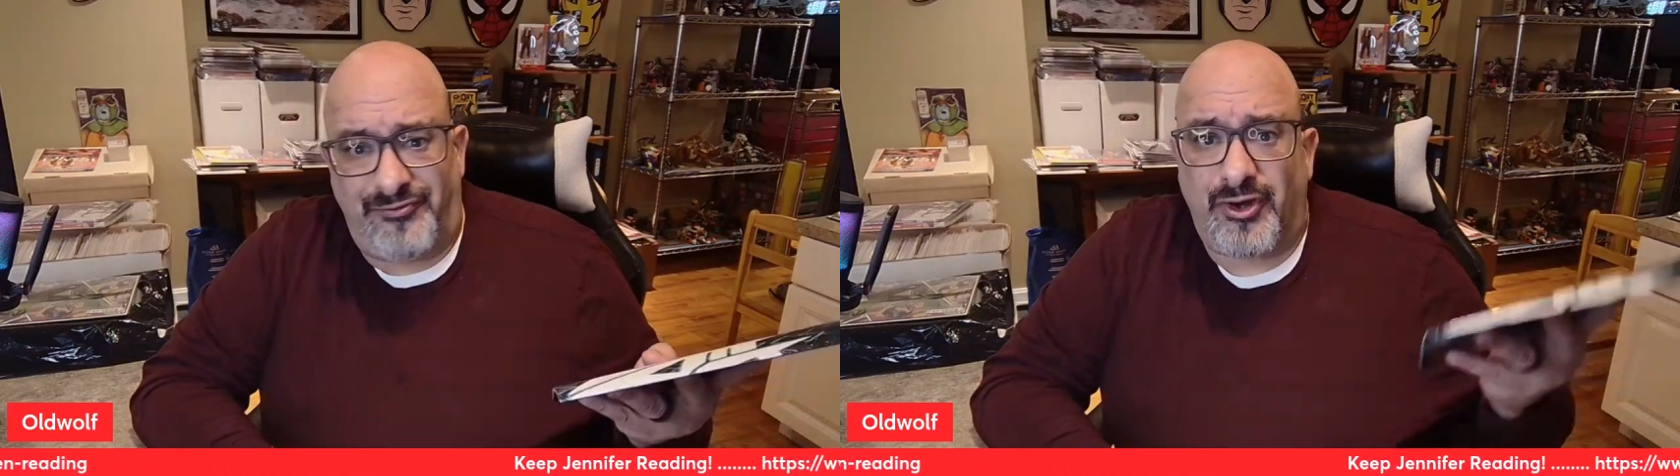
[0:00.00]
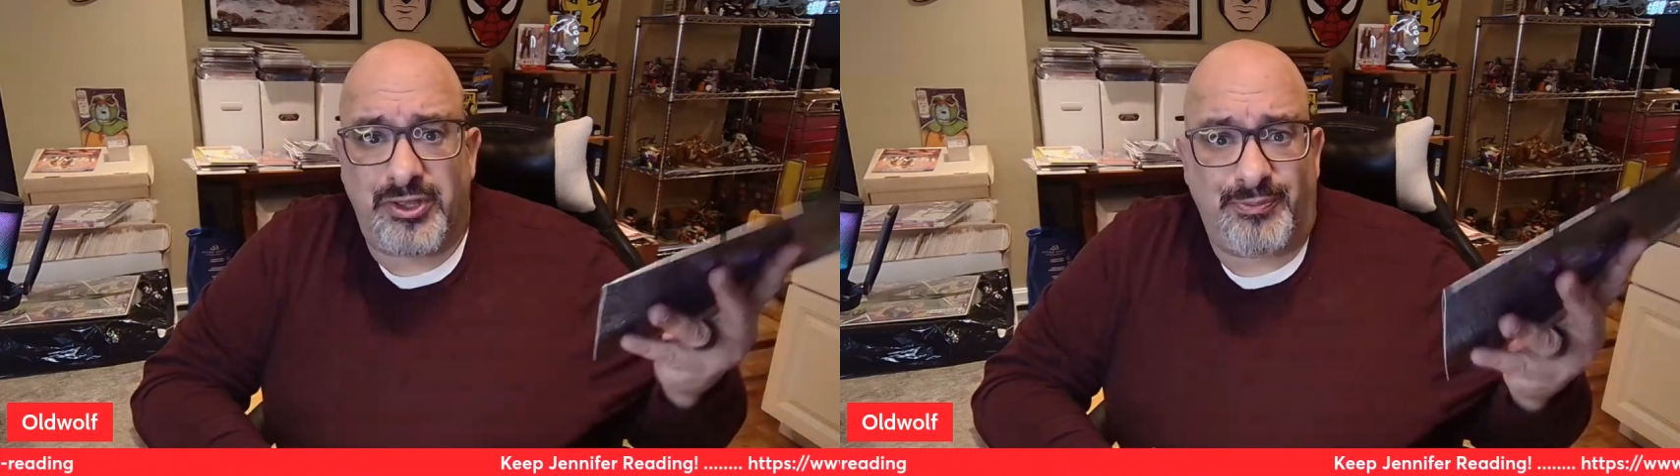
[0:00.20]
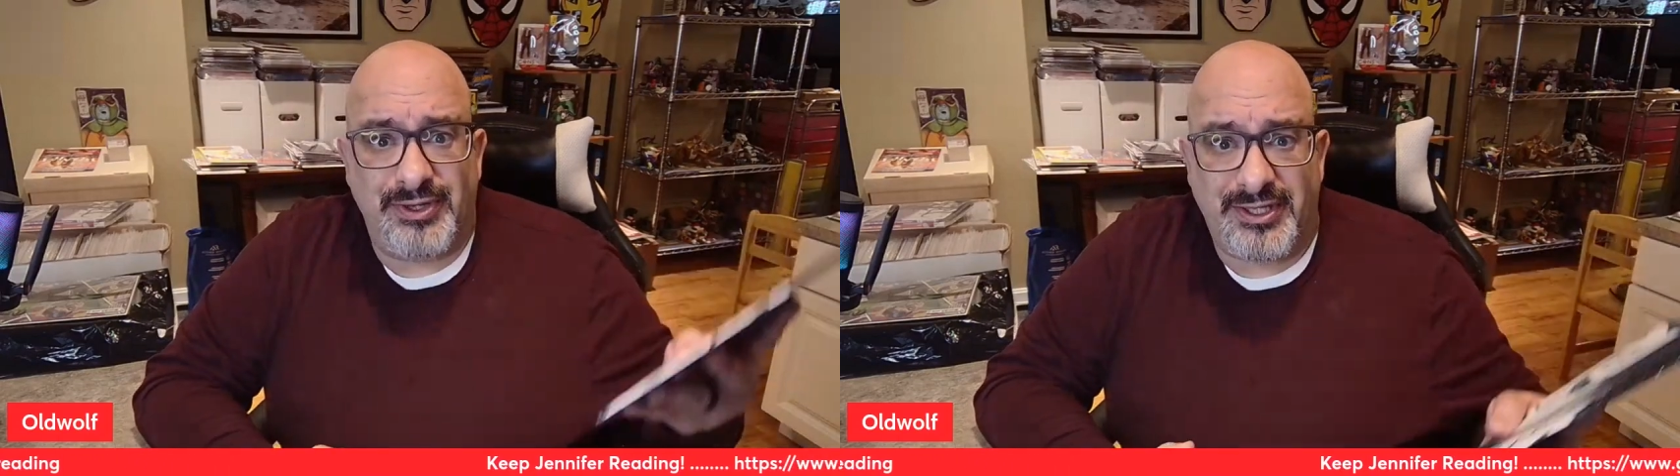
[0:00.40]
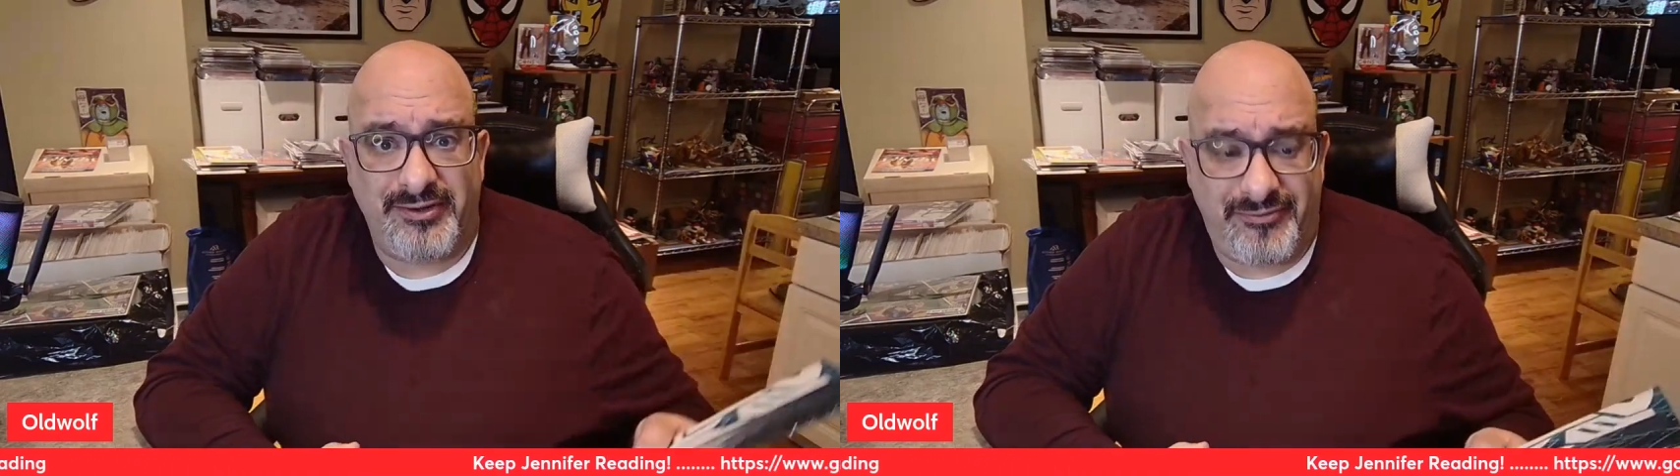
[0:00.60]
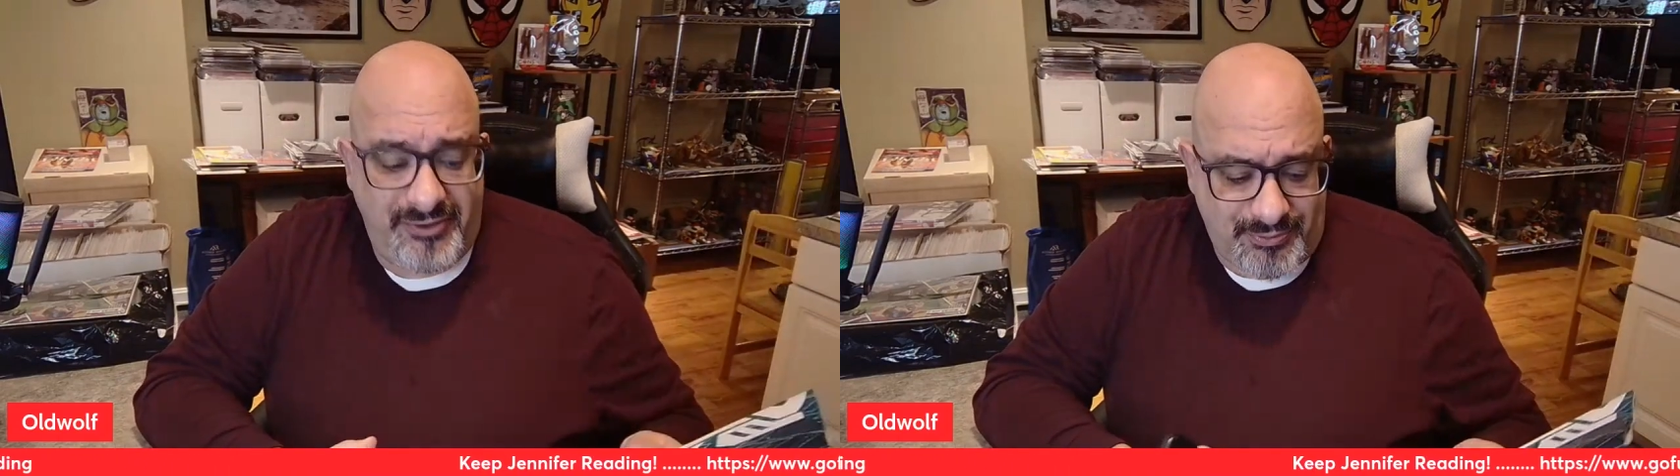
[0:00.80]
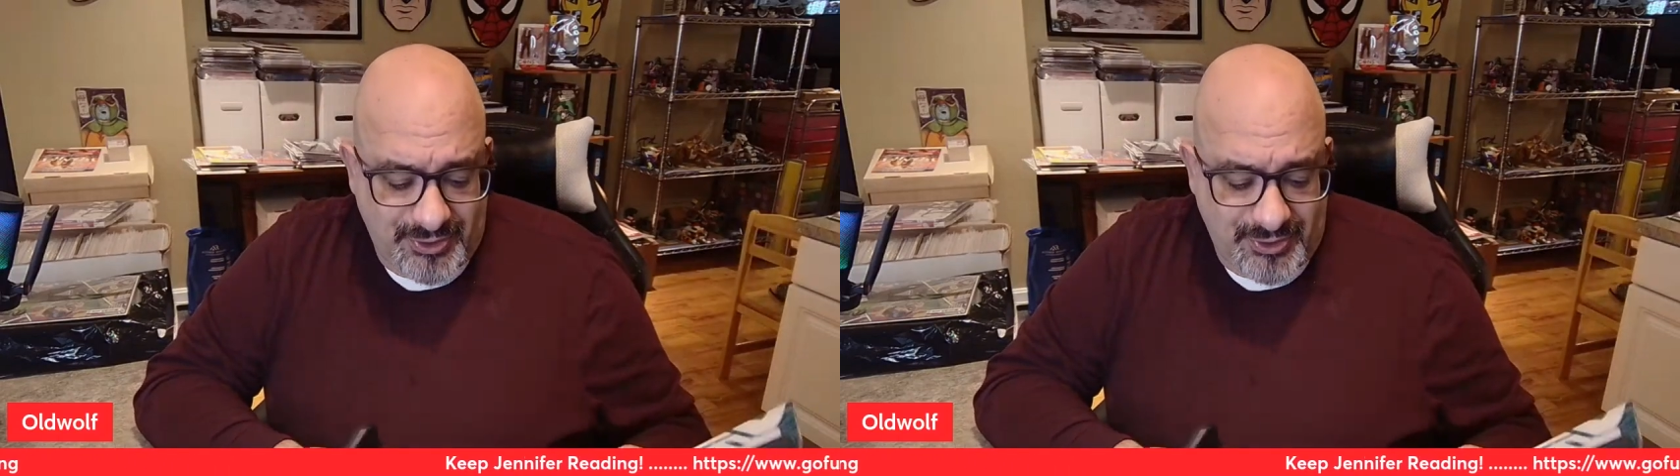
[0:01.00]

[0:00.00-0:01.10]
4th printing, 5th